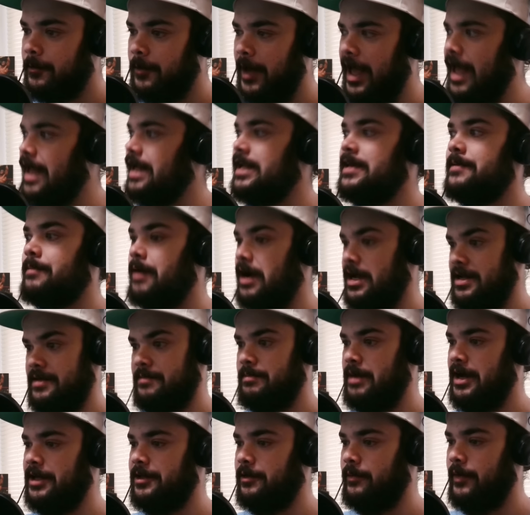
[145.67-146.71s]
Anybody,
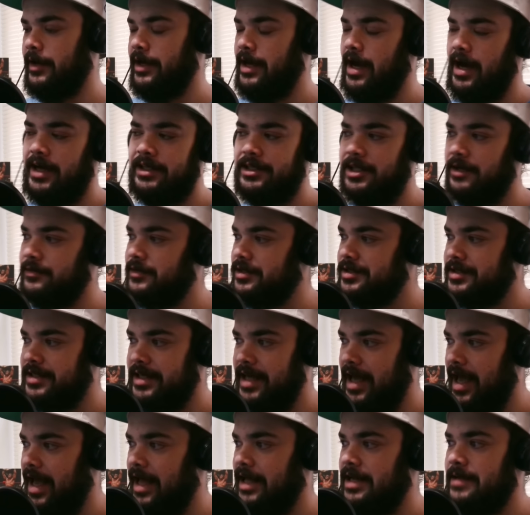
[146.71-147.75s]
by the way. I'd love to
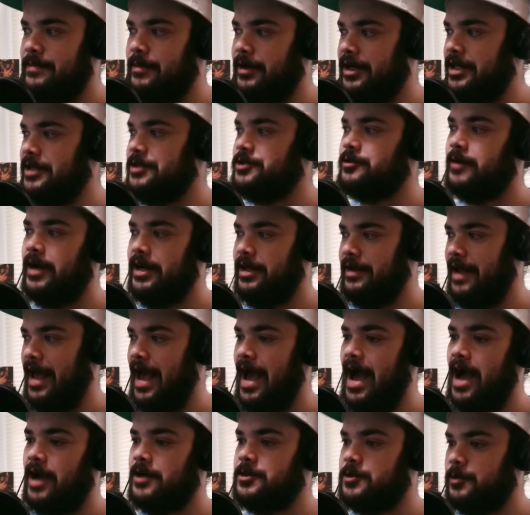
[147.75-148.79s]
see anybody try to
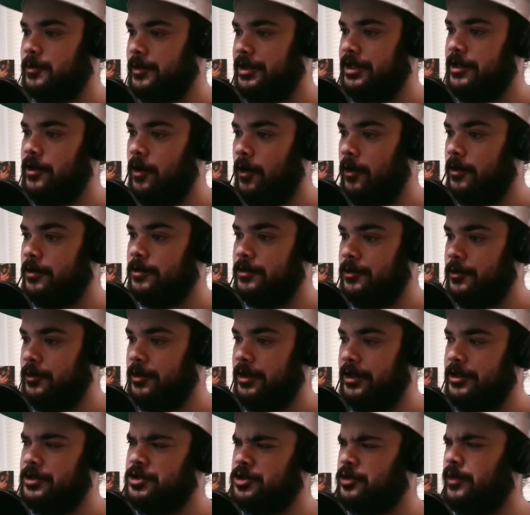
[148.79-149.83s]
actually guard
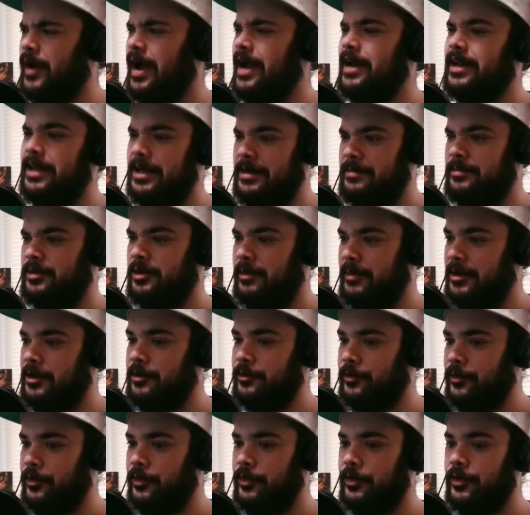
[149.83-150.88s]
Luka. Try to implement a
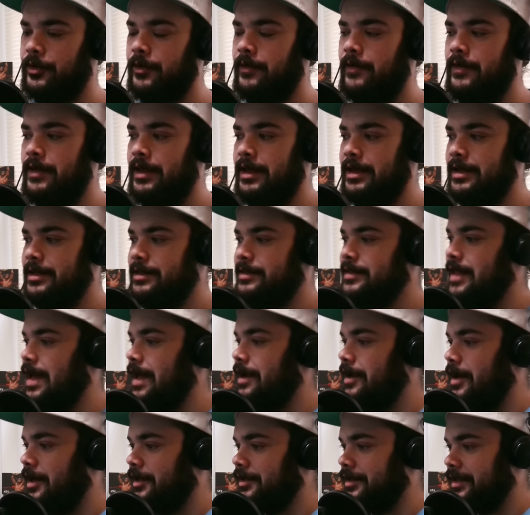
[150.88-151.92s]
rule
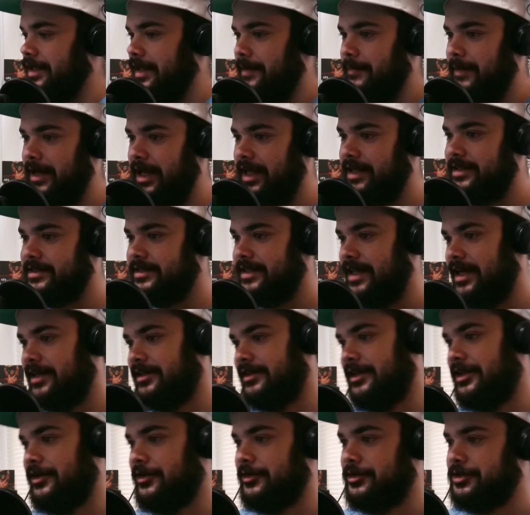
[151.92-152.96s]
that eliminates that
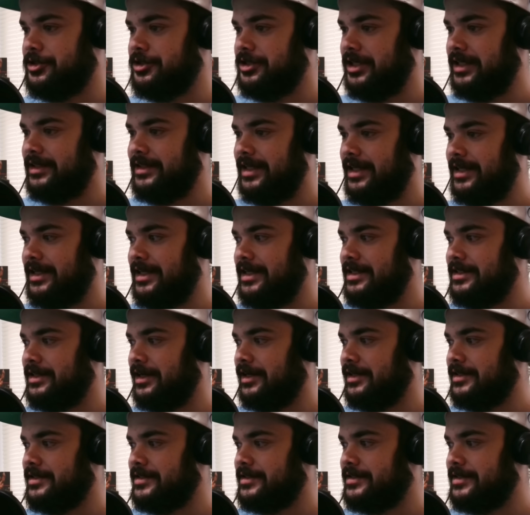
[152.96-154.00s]
little shit that he
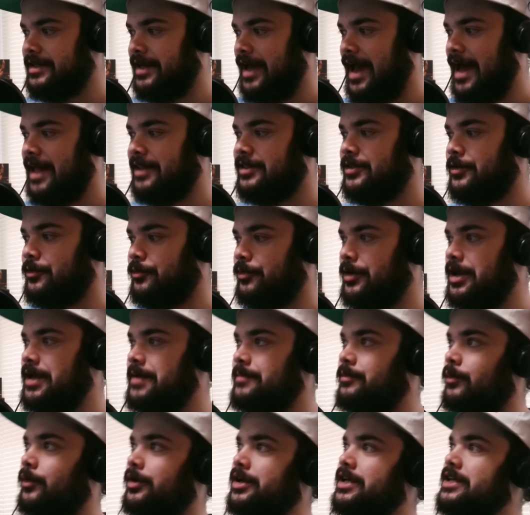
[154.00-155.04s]
does at the
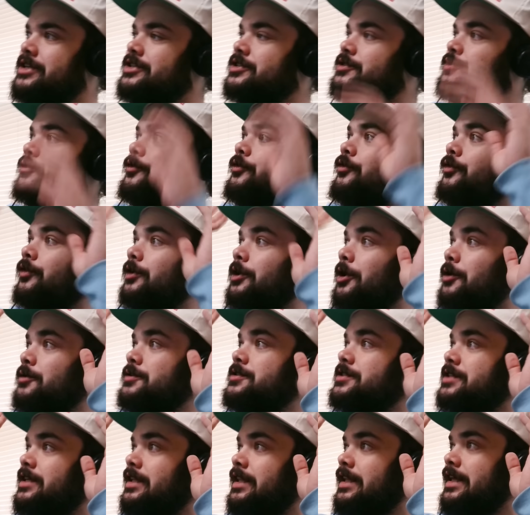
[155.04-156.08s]
rim where he just
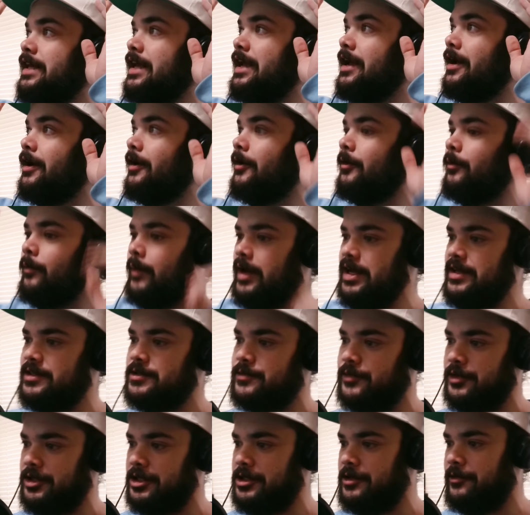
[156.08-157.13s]
floats in the air, waits
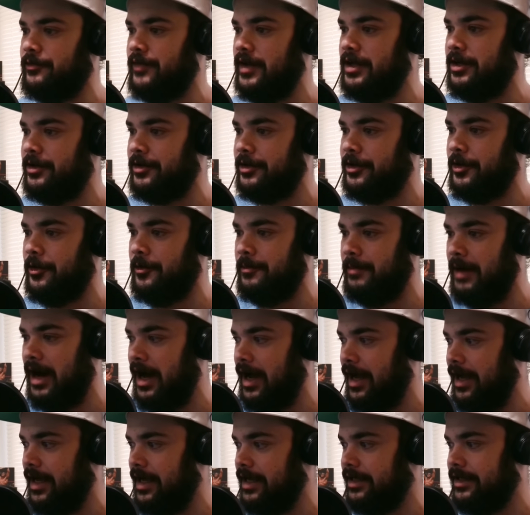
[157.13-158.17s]
for the defender to go
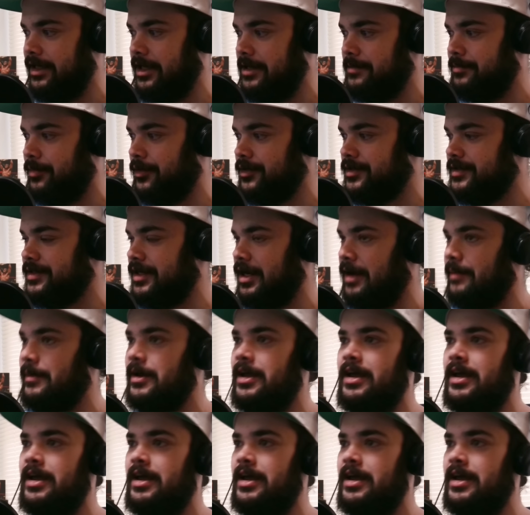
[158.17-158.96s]
by, and then he puts it up.